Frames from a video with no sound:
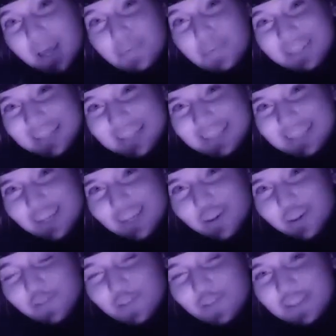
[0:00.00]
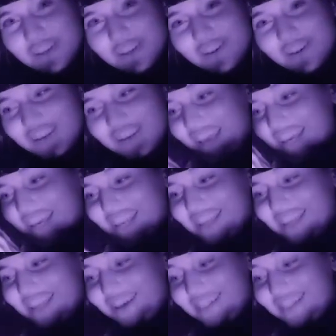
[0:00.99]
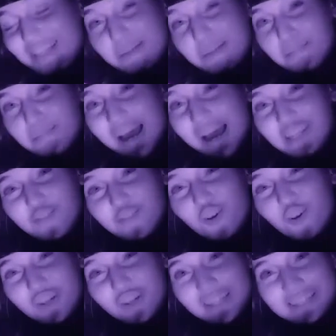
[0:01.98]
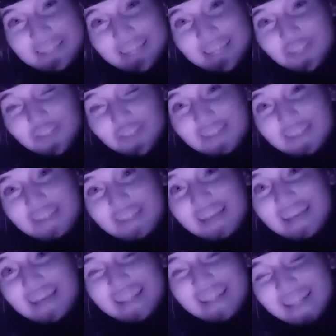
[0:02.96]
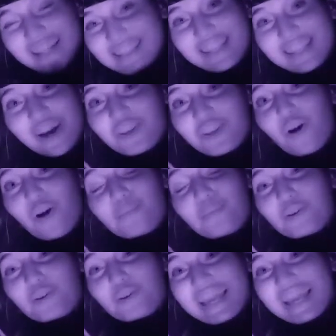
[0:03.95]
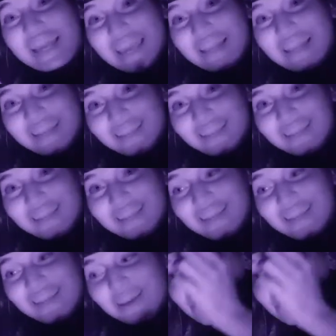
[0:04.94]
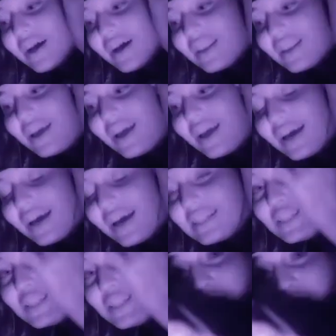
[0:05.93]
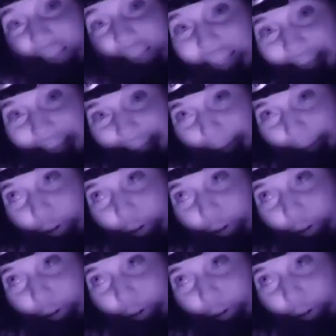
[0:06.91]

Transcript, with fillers: put these earphones on, I can hear these bat vocalizations that sound almost alien. But as soon as I take them